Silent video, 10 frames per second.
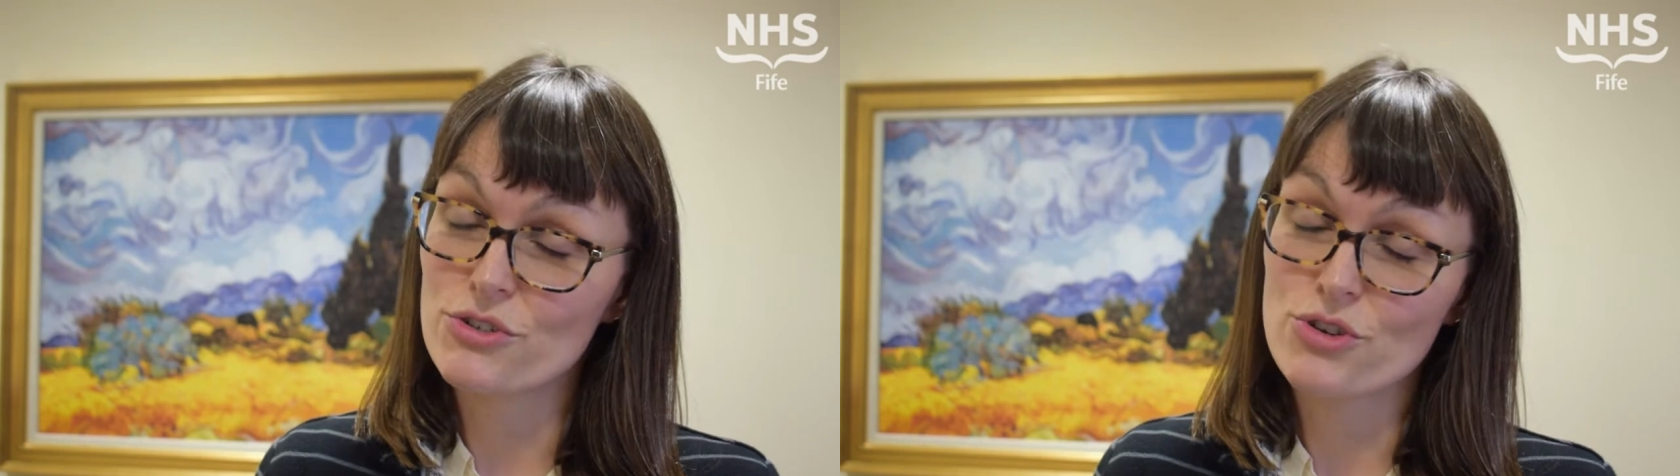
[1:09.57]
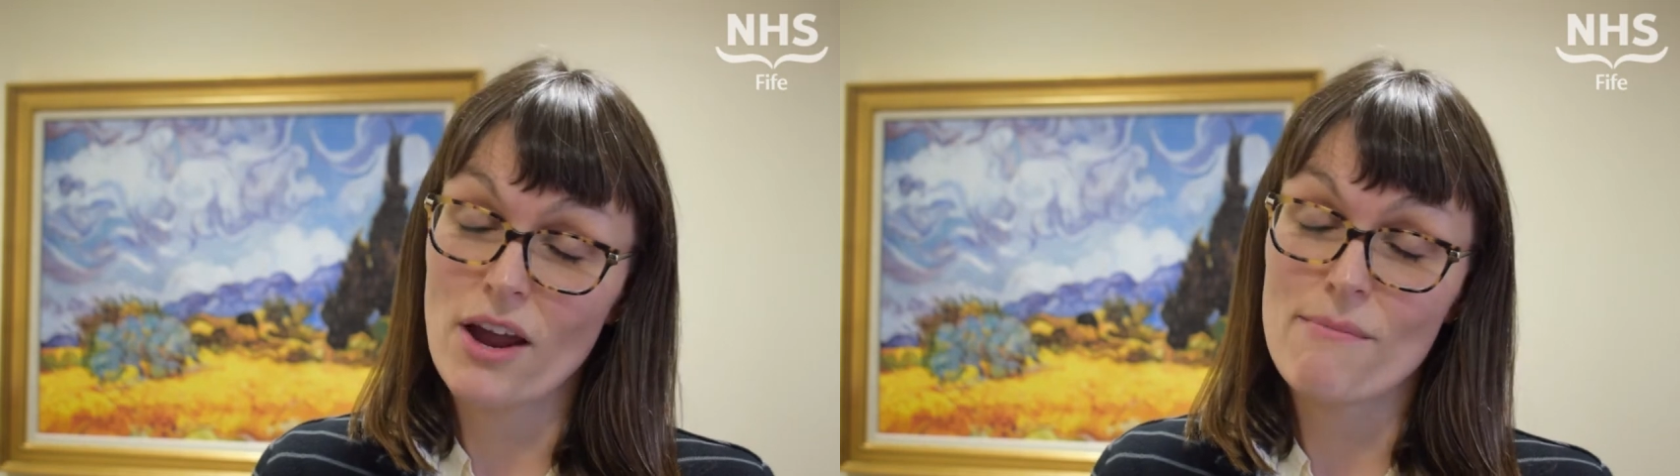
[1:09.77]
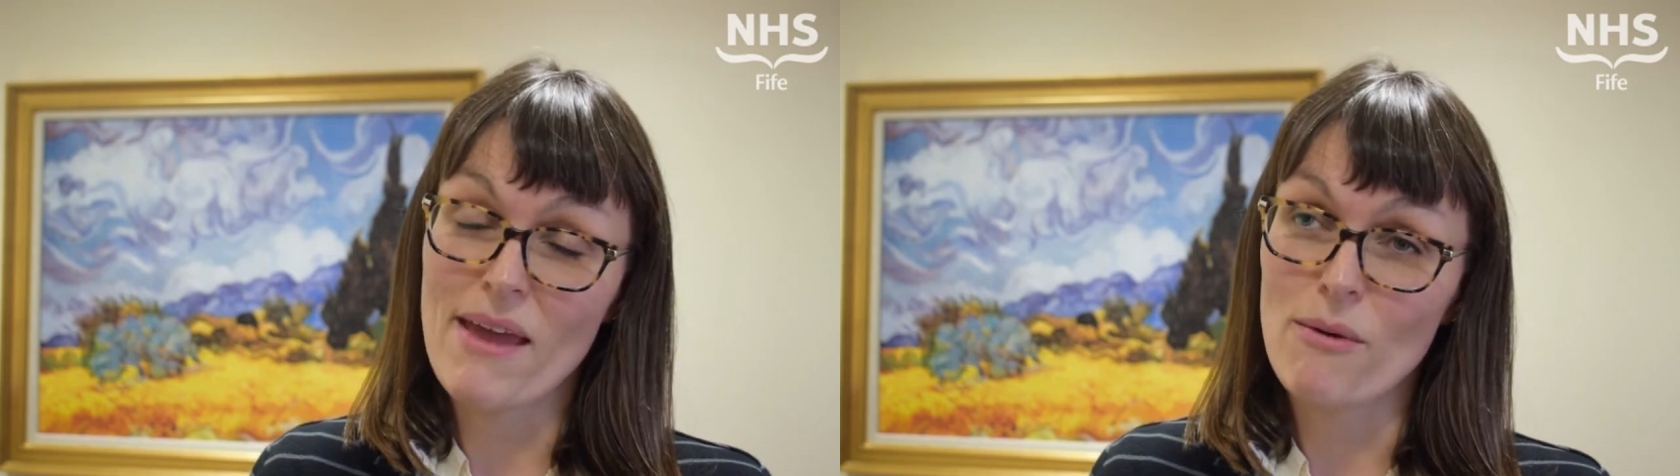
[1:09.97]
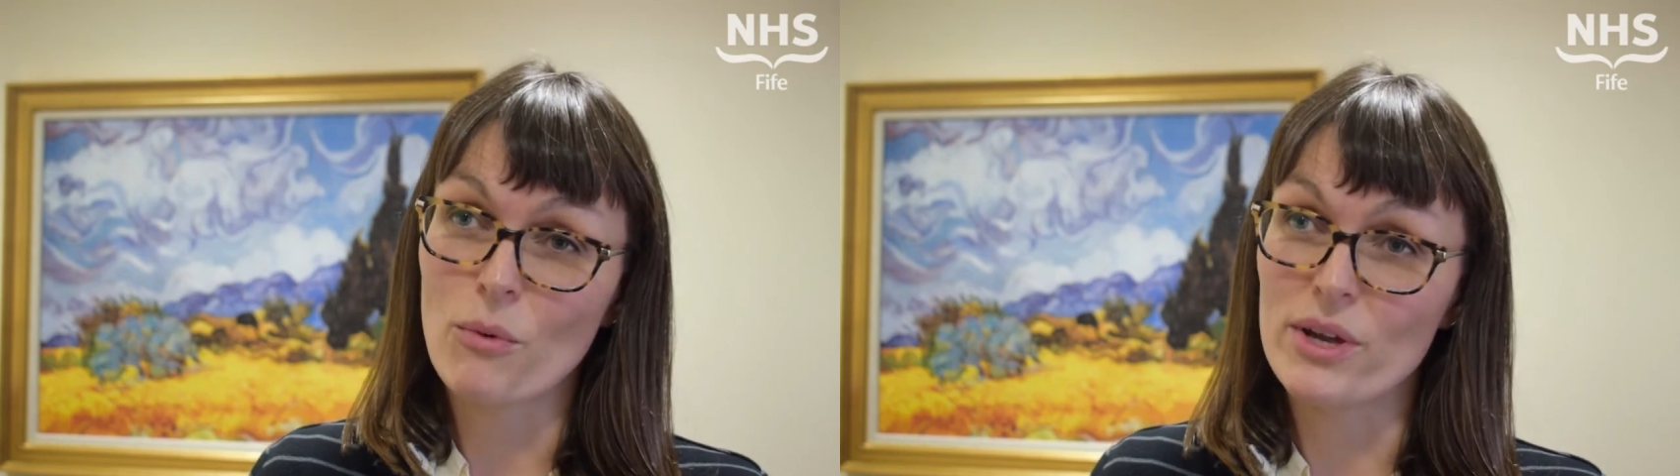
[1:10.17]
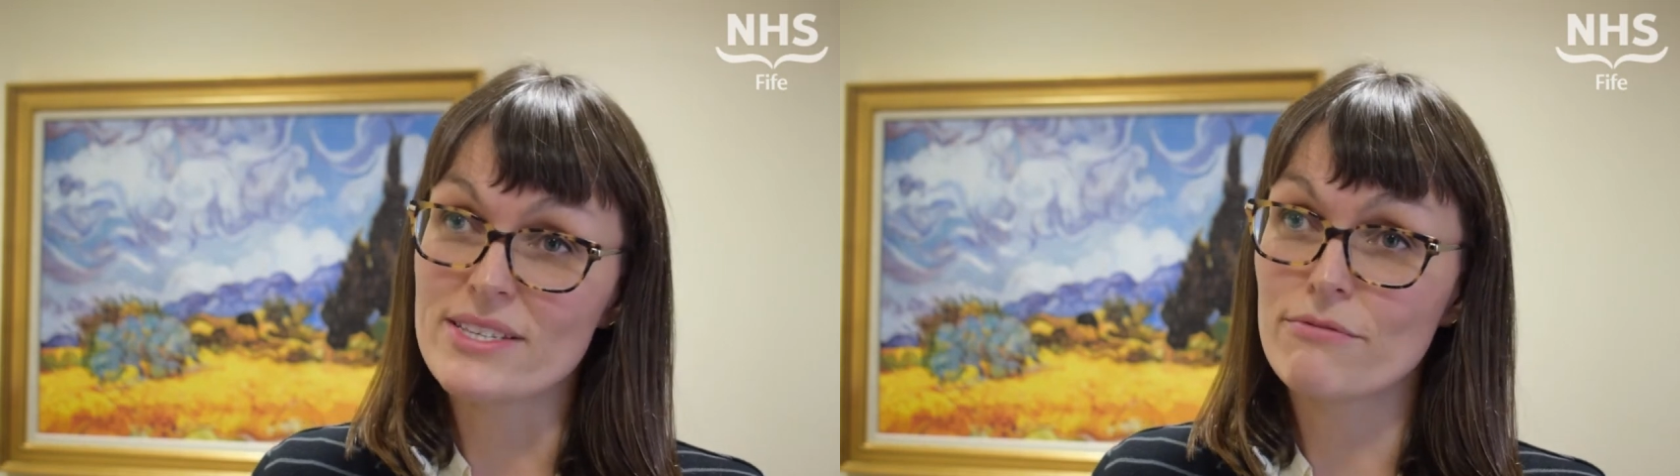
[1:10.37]
try and make
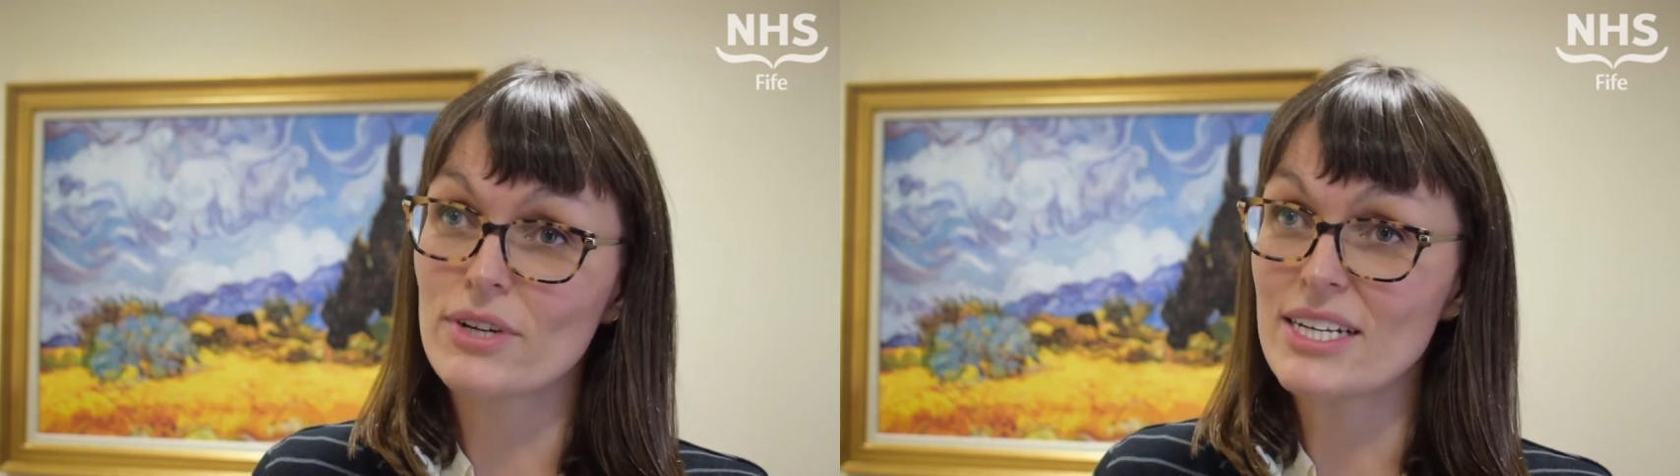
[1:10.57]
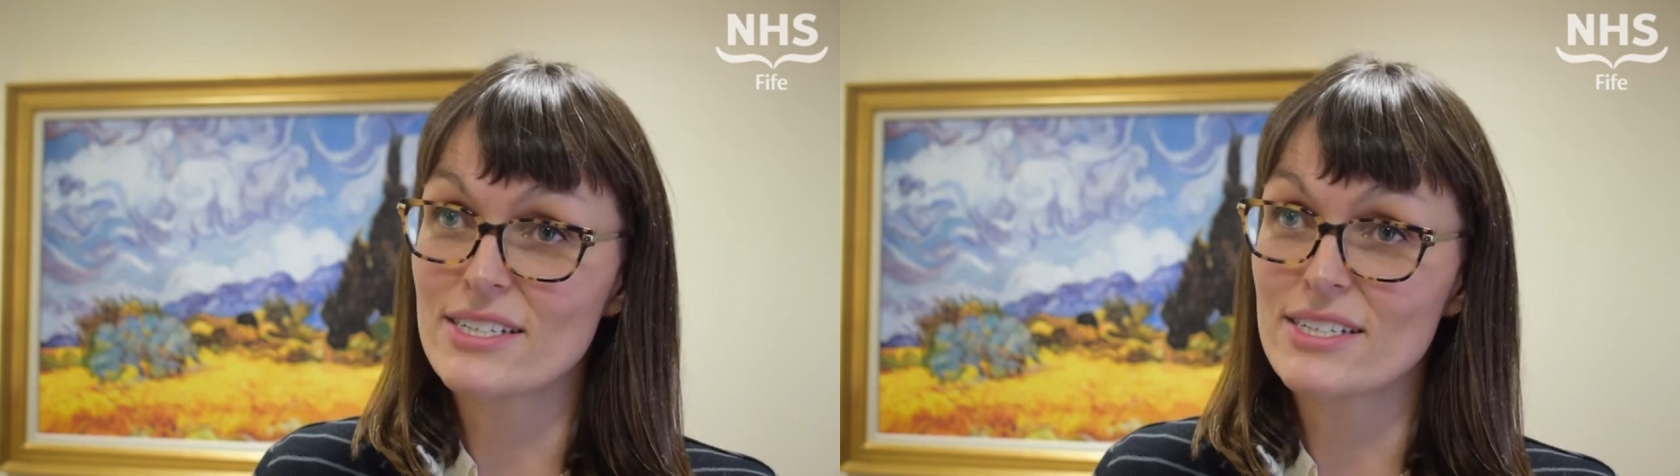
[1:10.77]
what is a really